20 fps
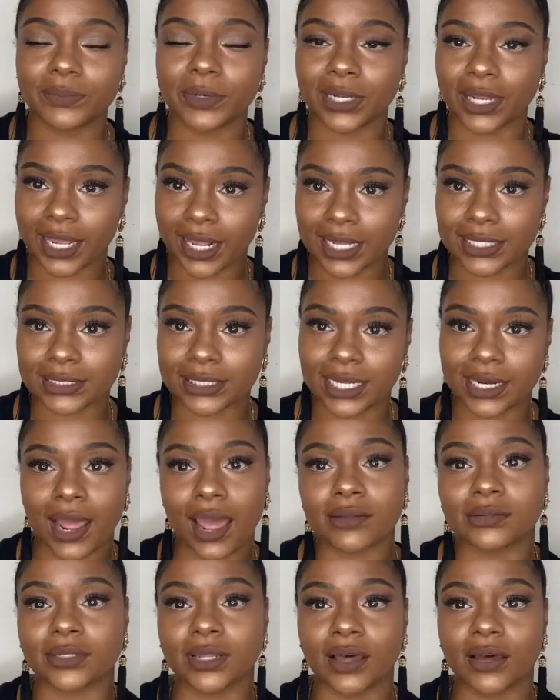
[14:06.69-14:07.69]
But like I said,
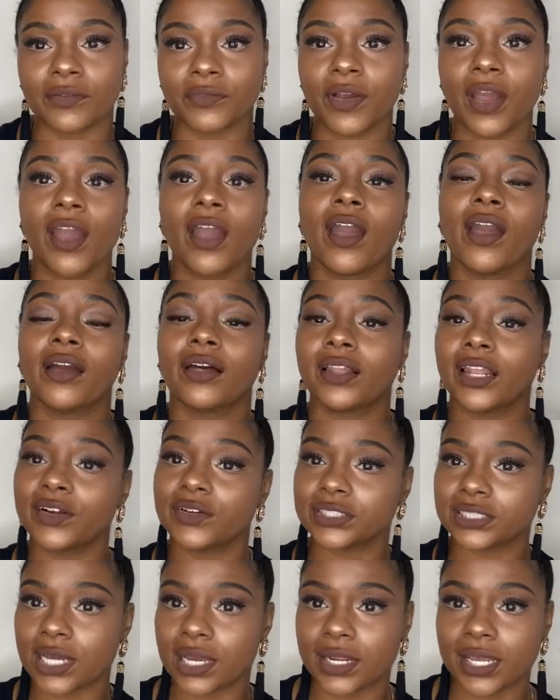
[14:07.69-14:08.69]
I love
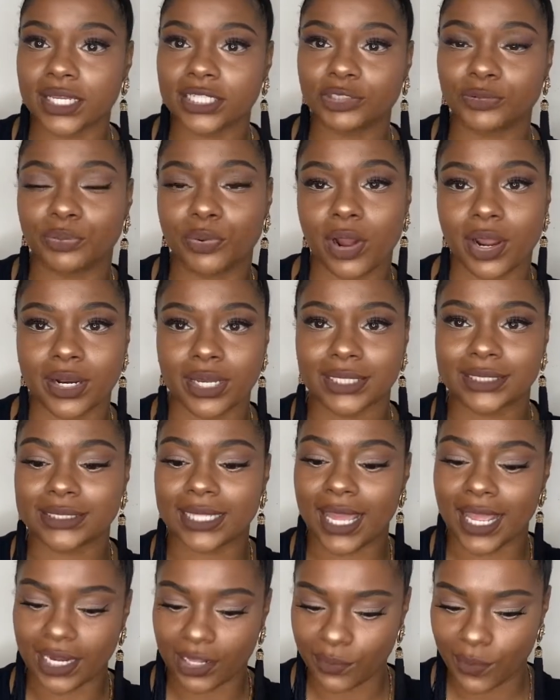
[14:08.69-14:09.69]
Clarisonic's products
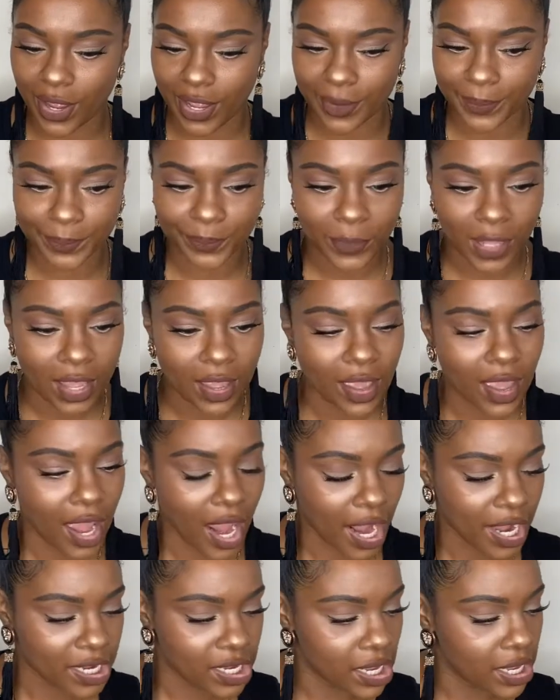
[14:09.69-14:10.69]
anyway.
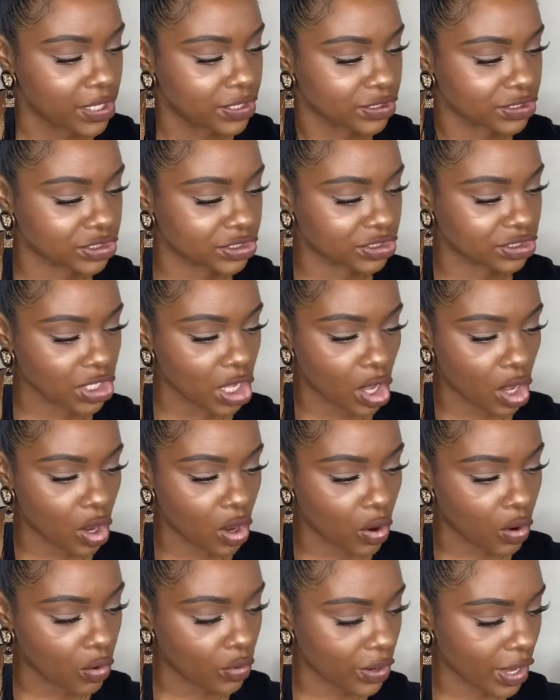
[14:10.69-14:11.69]

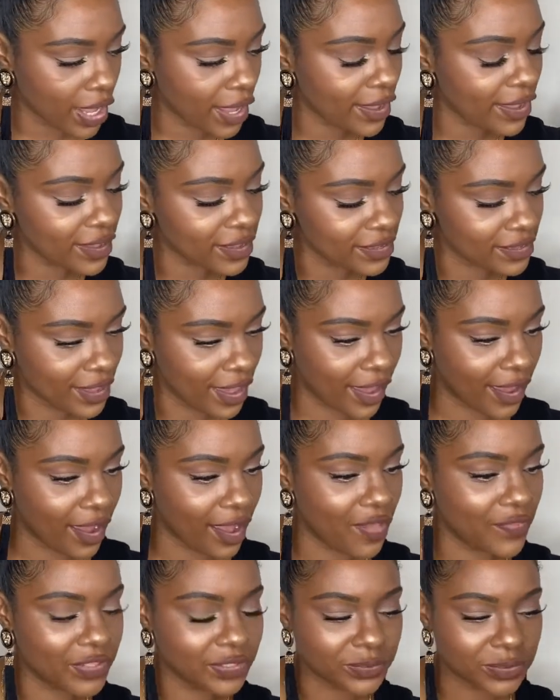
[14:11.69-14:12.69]
So
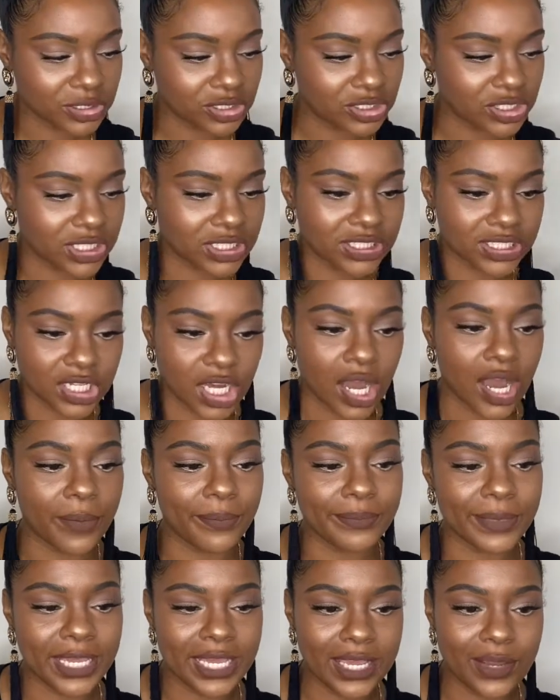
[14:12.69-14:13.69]
yeah, this was just
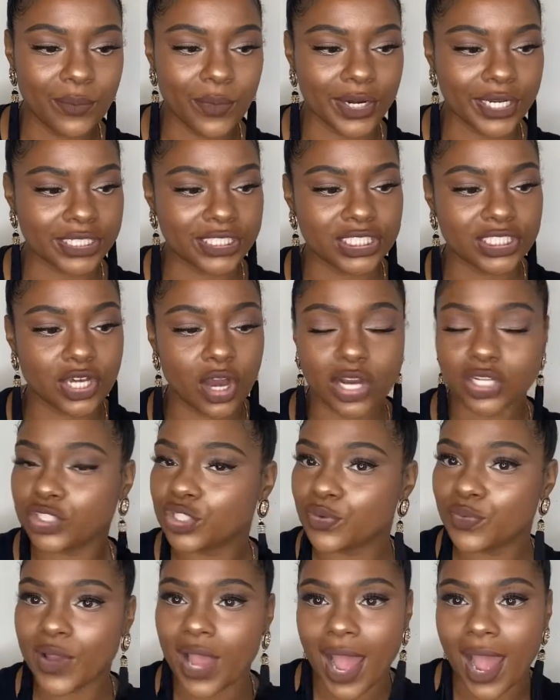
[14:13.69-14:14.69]
me wanting to talk
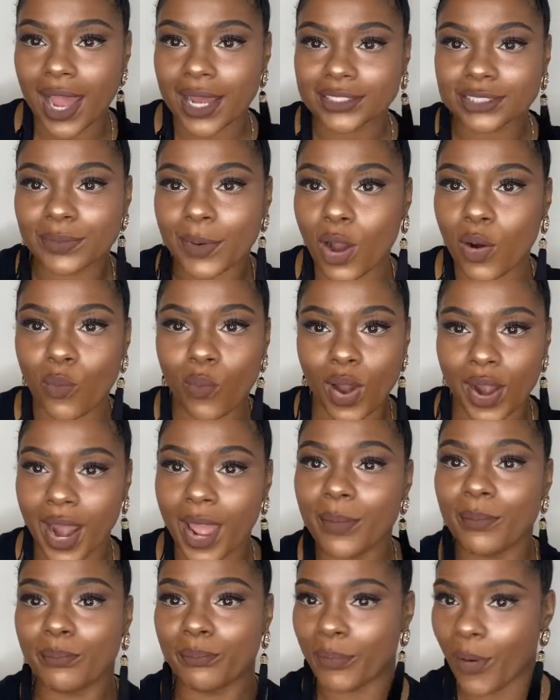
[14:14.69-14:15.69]
to you guys about what
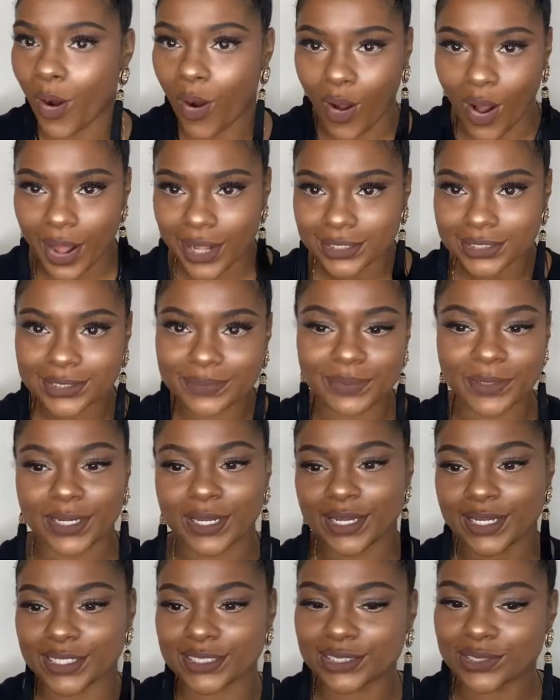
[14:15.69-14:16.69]
I bought,
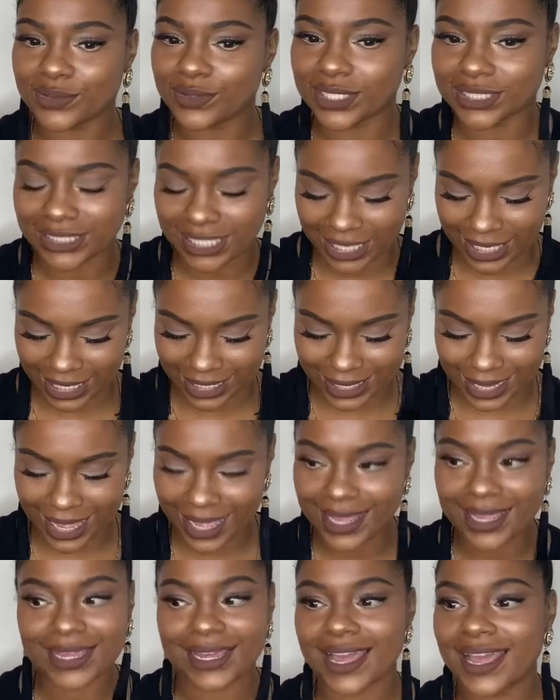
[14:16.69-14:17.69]
because who doesn't
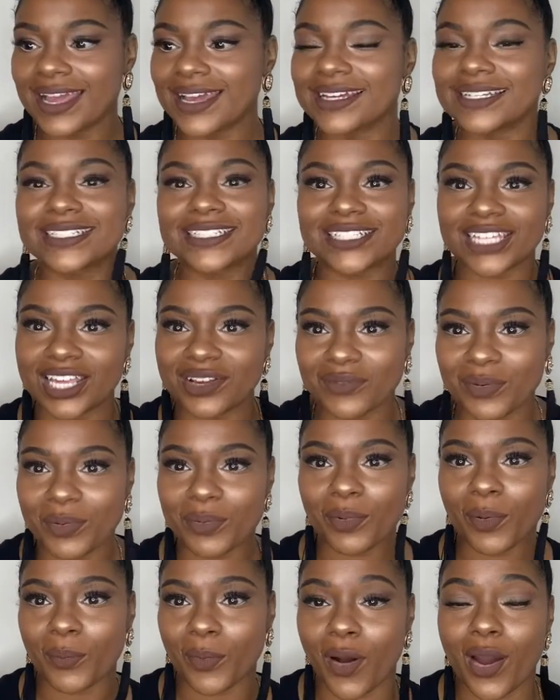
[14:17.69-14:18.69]
like seeing what
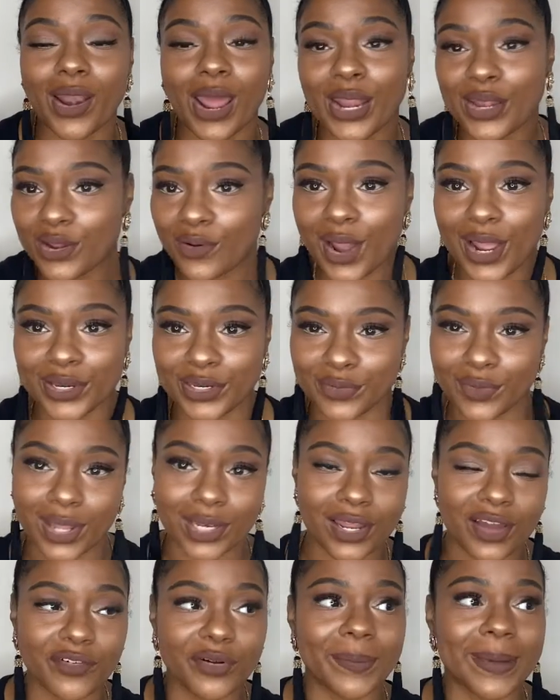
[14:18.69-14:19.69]
people bought? I know I do. I
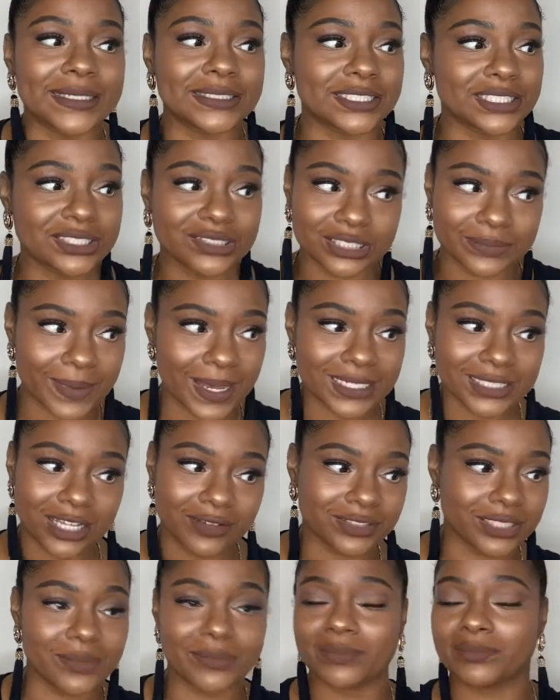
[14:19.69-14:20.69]
love when my sisters buy
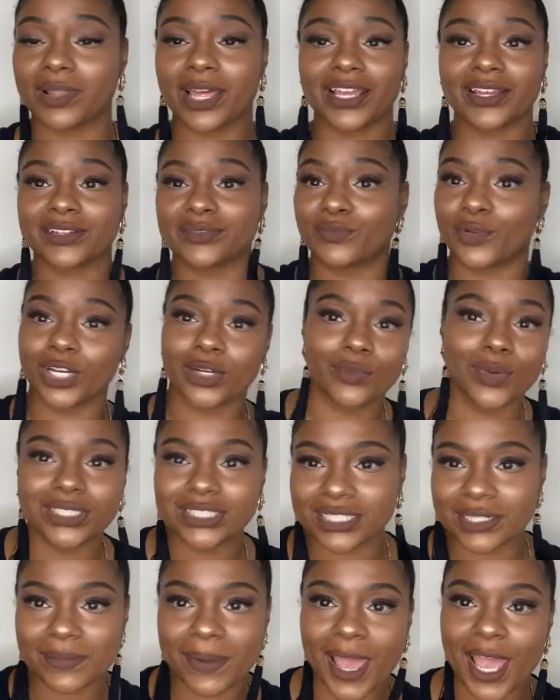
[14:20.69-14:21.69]
stuff. So I'm like, what's
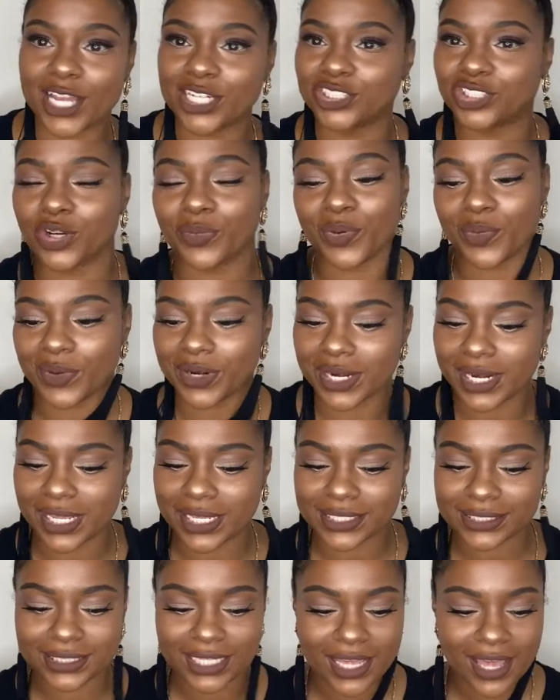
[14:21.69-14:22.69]
in the bag? Show me what it
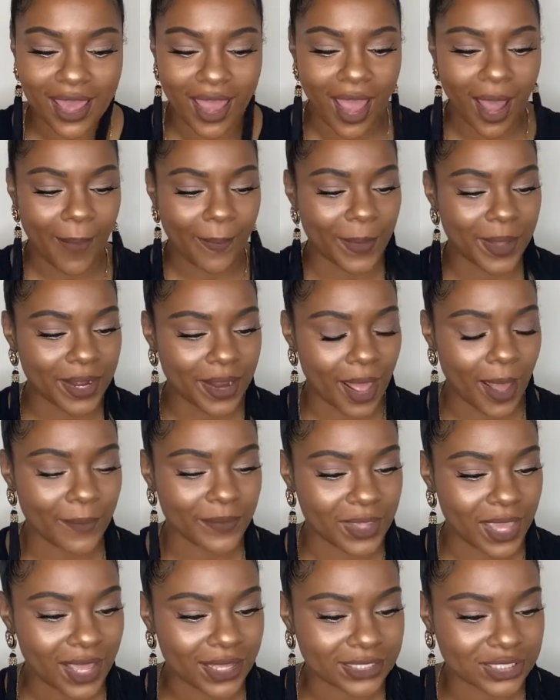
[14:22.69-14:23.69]
is. But
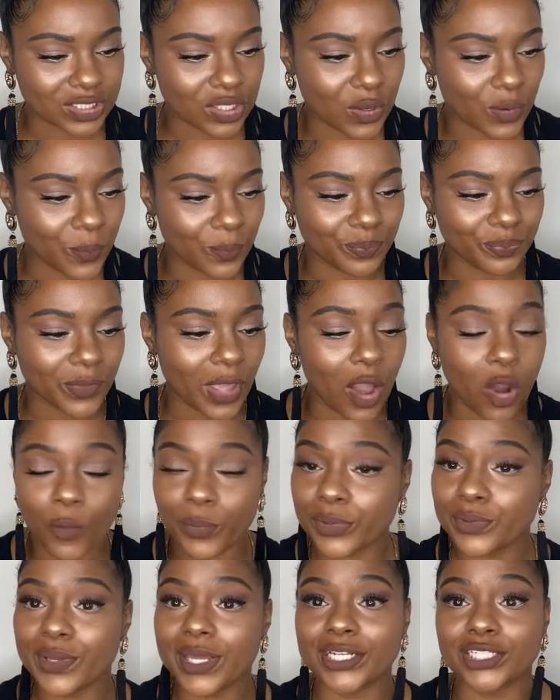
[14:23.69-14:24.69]
yeah, so I hope
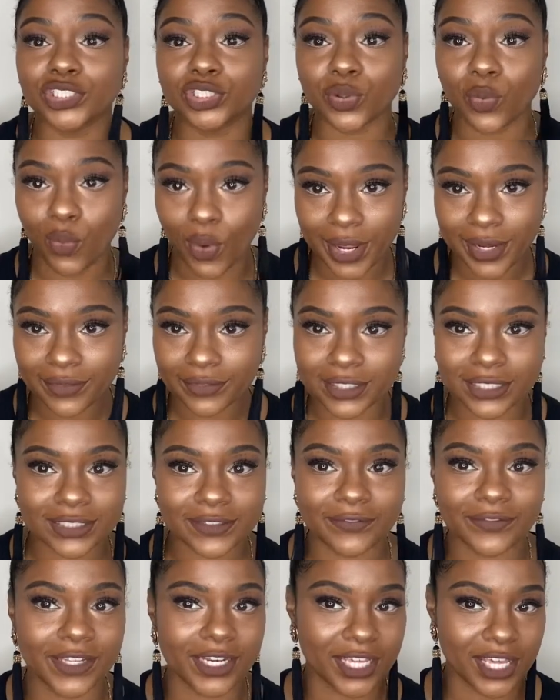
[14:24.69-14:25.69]
you enjoyed this
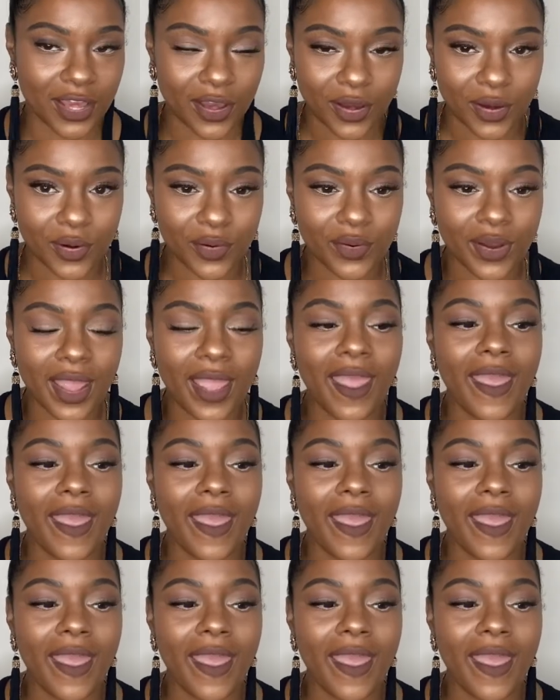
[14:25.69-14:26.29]
video.